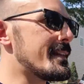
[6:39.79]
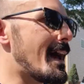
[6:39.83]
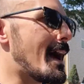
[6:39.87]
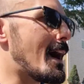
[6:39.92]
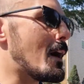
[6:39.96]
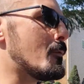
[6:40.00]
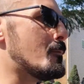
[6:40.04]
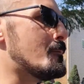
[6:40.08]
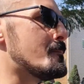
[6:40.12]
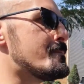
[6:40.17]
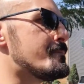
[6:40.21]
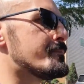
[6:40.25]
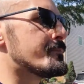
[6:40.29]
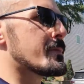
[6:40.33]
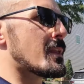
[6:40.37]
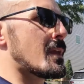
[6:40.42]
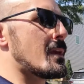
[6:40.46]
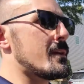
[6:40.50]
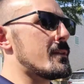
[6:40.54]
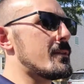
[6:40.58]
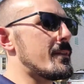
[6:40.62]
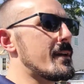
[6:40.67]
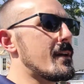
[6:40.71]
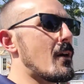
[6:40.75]
Now,
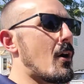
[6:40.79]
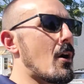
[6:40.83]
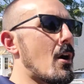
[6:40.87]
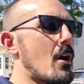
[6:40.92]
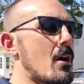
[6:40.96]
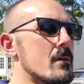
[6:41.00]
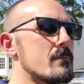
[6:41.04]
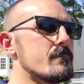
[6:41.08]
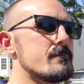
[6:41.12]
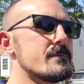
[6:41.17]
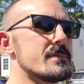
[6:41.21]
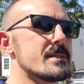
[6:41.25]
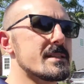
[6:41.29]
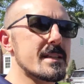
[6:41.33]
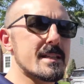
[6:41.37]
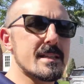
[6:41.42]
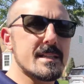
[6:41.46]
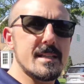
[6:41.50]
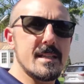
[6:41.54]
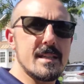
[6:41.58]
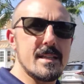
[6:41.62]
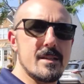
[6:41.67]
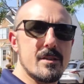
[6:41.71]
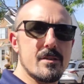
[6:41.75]
they are
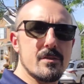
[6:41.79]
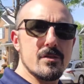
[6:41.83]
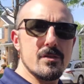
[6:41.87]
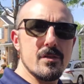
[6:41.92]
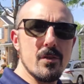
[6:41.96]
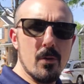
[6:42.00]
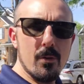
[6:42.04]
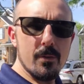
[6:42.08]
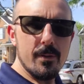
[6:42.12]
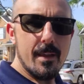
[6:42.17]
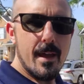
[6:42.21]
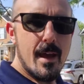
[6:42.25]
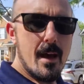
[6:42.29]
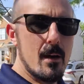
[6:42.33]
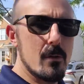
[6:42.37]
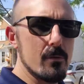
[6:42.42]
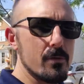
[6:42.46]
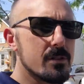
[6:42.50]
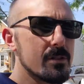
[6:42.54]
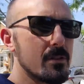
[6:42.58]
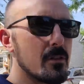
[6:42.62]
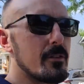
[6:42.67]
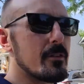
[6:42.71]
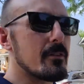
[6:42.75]
16 years old now,
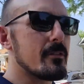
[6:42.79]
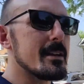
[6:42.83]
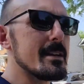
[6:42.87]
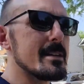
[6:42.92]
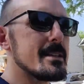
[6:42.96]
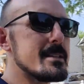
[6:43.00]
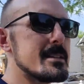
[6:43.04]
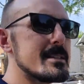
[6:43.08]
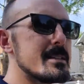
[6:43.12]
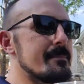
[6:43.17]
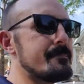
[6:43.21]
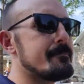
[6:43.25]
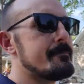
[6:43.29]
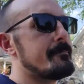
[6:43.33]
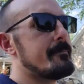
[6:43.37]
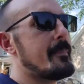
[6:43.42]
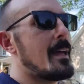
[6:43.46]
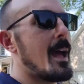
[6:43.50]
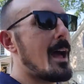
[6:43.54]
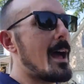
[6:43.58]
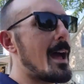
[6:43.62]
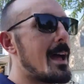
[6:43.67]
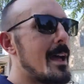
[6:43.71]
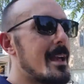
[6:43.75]
so there is,
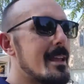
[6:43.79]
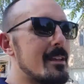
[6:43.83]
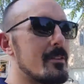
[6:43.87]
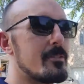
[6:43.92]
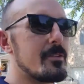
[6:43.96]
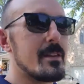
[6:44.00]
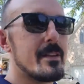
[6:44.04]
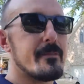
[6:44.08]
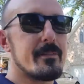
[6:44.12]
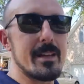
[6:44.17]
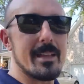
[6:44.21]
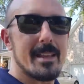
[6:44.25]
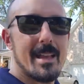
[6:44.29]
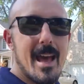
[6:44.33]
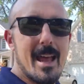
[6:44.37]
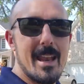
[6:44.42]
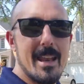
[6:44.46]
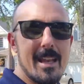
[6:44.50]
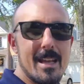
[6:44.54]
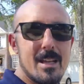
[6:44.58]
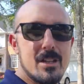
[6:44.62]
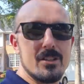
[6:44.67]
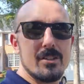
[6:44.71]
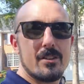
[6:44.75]
even at that
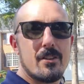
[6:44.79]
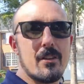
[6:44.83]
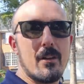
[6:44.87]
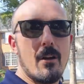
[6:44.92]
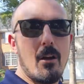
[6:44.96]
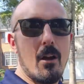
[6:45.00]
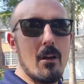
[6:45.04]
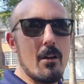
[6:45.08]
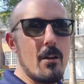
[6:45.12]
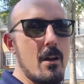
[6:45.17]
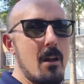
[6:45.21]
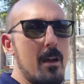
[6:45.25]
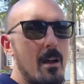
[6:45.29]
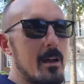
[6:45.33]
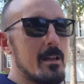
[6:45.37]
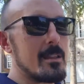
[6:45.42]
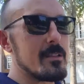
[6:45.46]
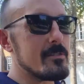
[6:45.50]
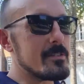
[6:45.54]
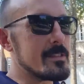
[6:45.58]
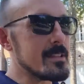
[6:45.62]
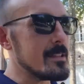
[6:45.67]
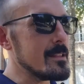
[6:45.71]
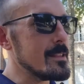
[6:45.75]
age,
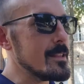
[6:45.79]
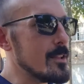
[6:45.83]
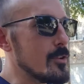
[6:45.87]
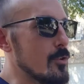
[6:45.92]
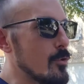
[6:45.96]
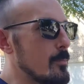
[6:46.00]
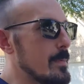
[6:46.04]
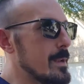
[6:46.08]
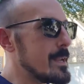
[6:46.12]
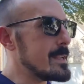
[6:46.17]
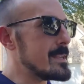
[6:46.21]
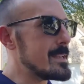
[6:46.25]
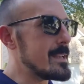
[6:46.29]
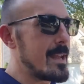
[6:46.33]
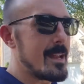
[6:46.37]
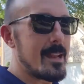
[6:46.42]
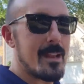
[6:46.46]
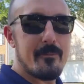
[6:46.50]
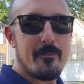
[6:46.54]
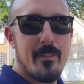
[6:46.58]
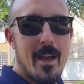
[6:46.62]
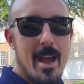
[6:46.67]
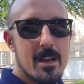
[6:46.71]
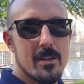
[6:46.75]
there's a little bit of
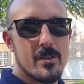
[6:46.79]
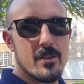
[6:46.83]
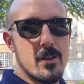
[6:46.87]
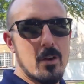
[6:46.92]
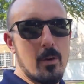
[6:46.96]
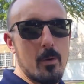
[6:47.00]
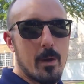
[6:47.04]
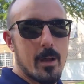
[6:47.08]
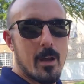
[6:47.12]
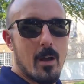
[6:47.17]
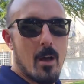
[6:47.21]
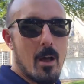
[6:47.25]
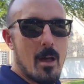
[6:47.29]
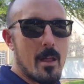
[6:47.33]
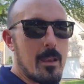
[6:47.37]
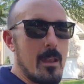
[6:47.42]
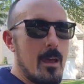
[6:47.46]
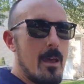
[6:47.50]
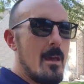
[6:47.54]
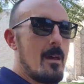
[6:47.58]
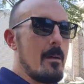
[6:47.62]
dating factor going on,